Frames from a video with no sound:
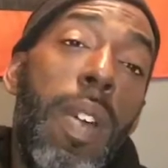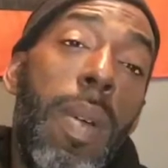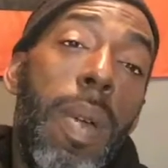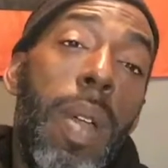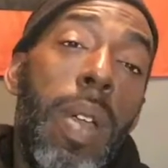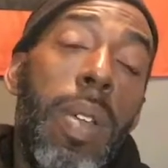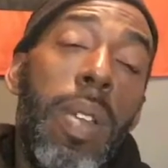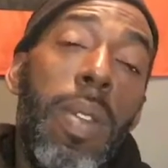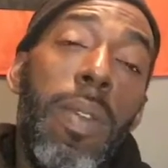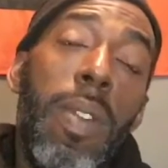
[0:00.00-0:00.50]

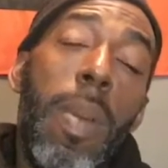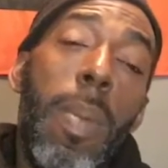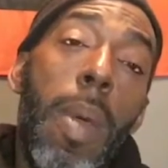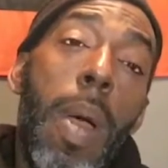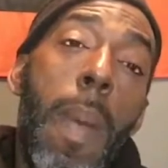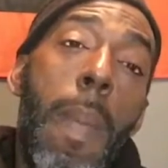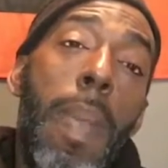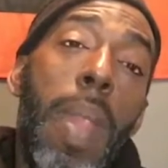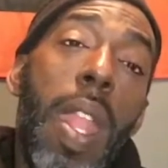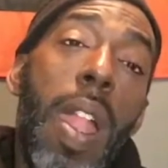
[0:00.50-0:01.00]

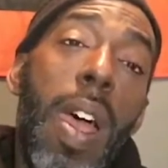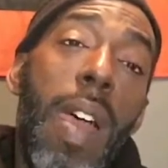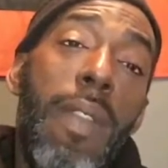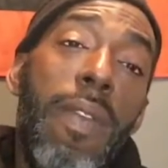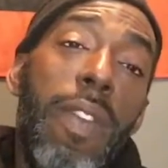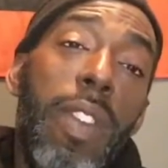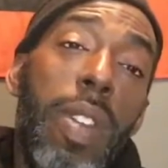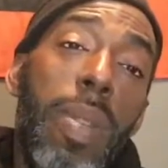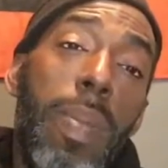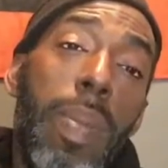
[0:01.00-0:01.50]
I applied
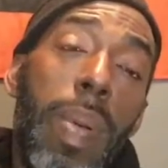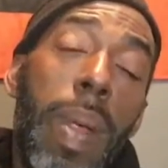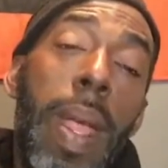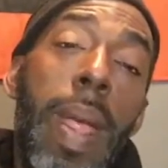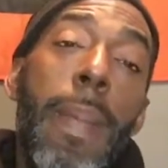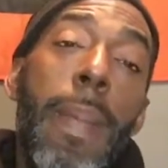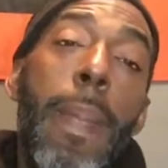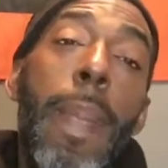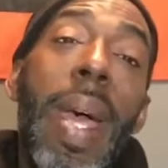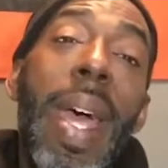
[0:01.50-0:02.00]
for the
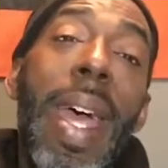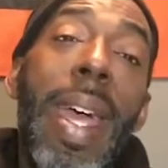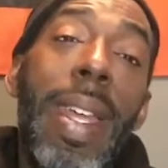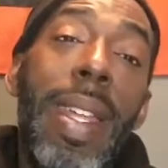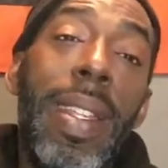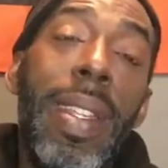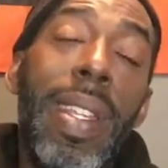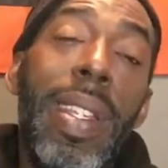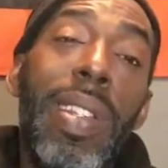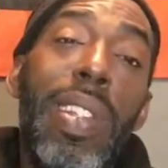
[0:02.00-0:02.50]

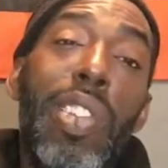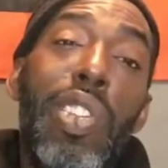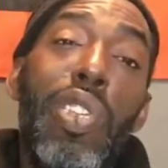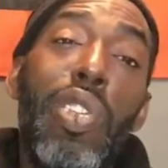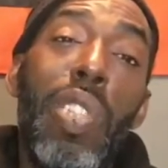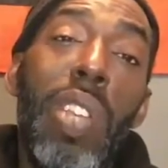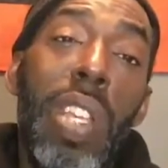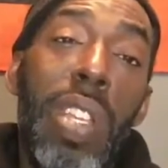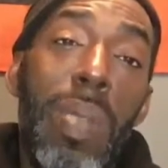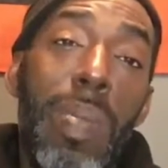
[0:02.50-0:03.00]
patent and the
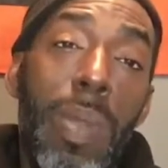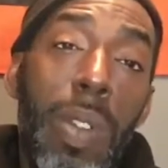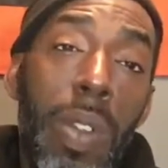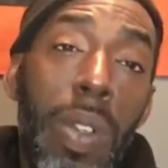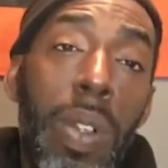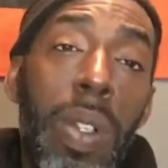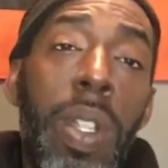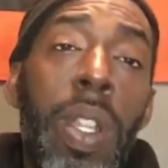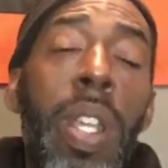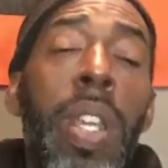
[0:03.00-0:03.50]

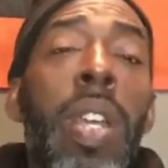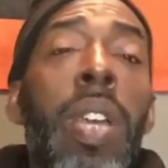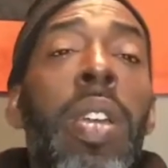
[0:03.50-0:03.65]
trademark,